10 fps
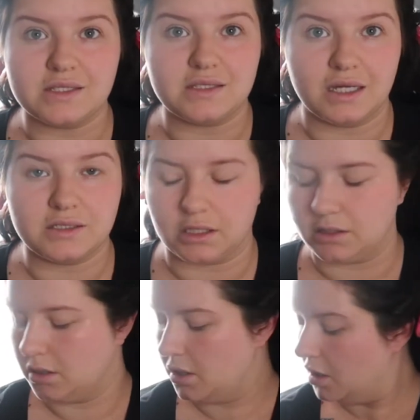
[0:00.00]
that
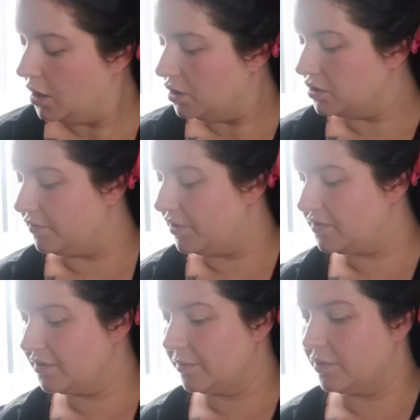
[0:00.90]
done. So the first
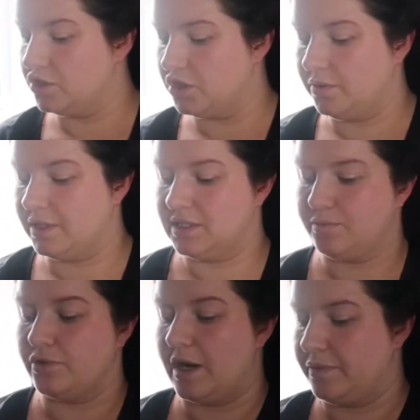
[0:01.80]
thing I'm going to do is
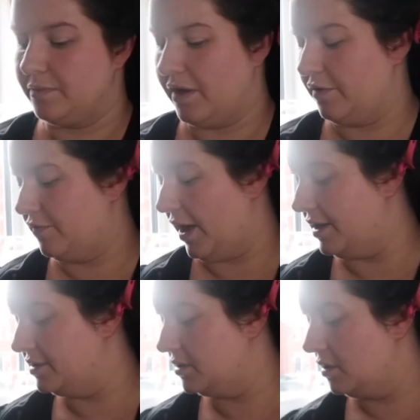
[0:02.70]
prep my
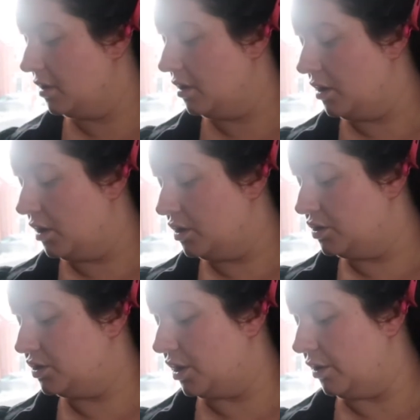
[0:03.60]
face.
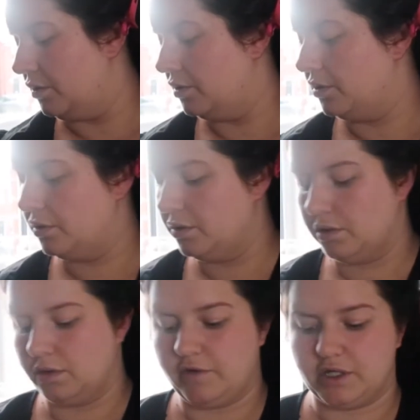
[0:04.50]
So
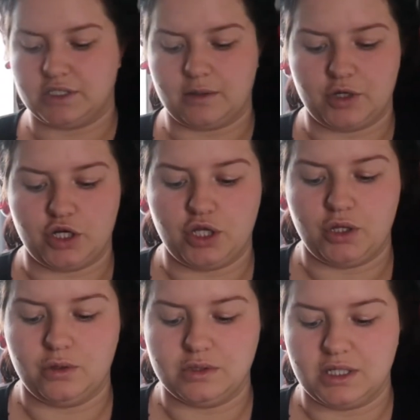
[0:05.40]
the first thing I'm going to
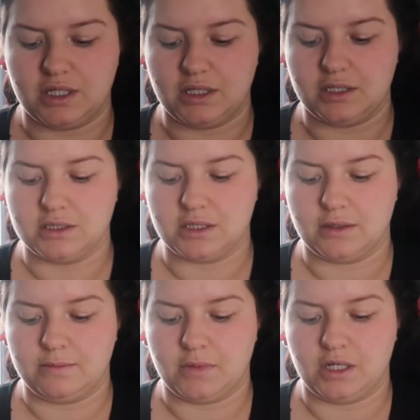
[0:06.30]
use is
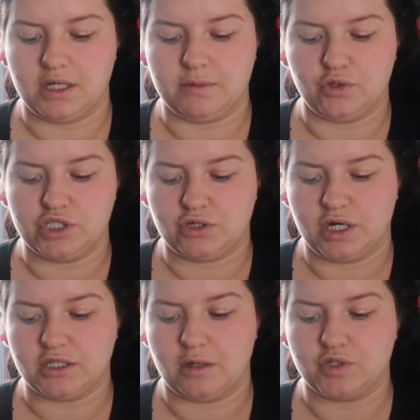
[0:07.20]
my
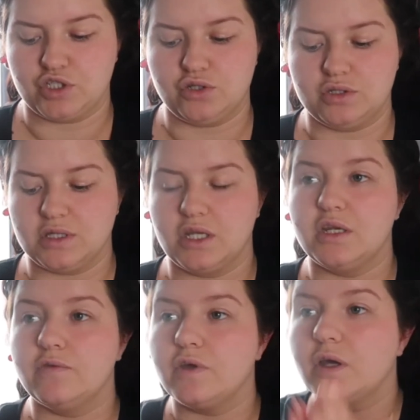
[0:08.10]
moisturizer. I'm just using the
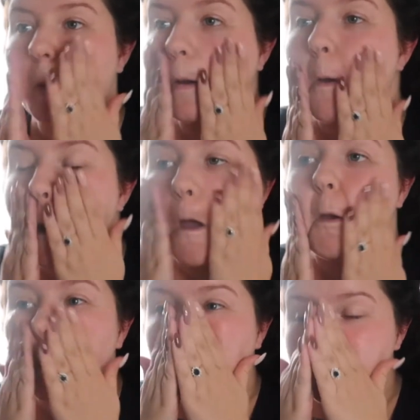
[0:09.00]
Nivea
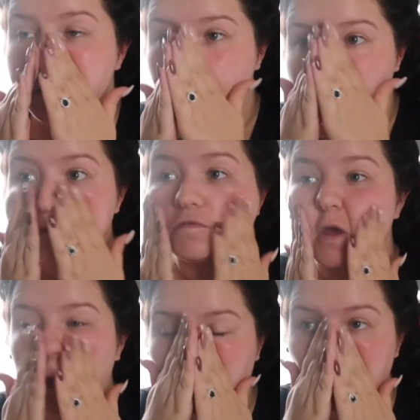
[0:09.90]
Soft
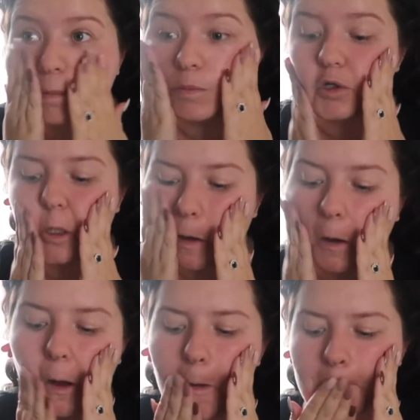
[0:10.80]
Face and Body
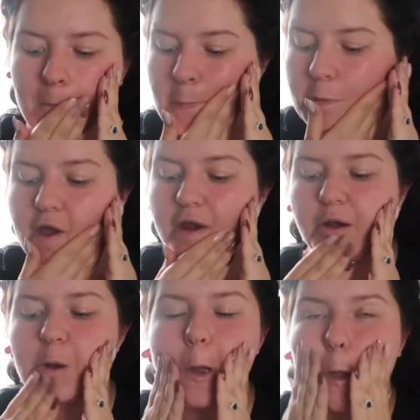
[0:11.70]
Cream,
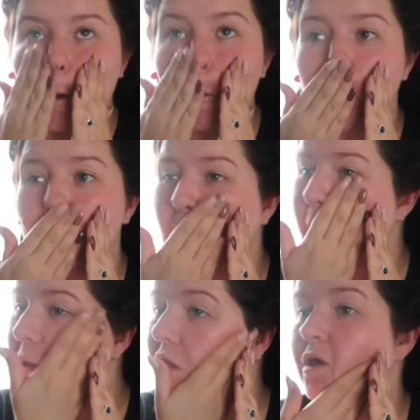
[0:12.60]
and I always